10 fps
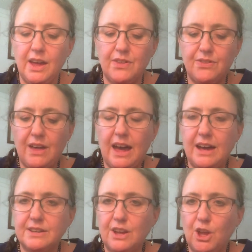
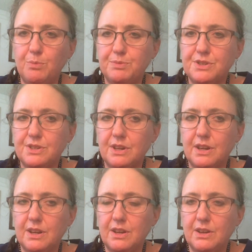that helped
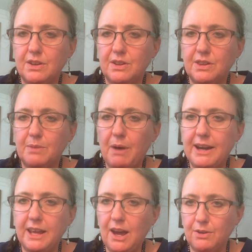the
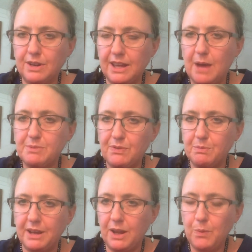body out and kept it from
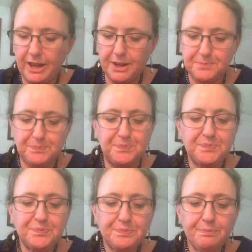getting weak.
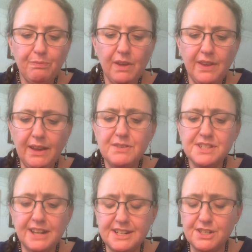And that was
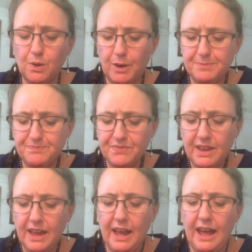in 1901.
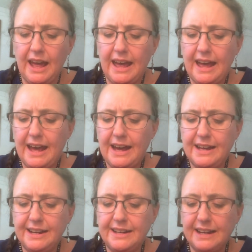
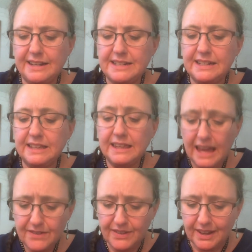And in
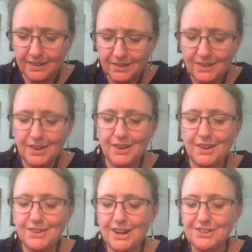1911,
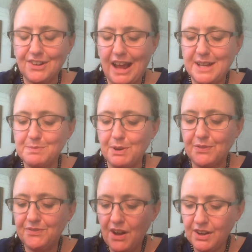Dr. Casimir
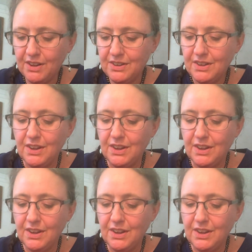Funk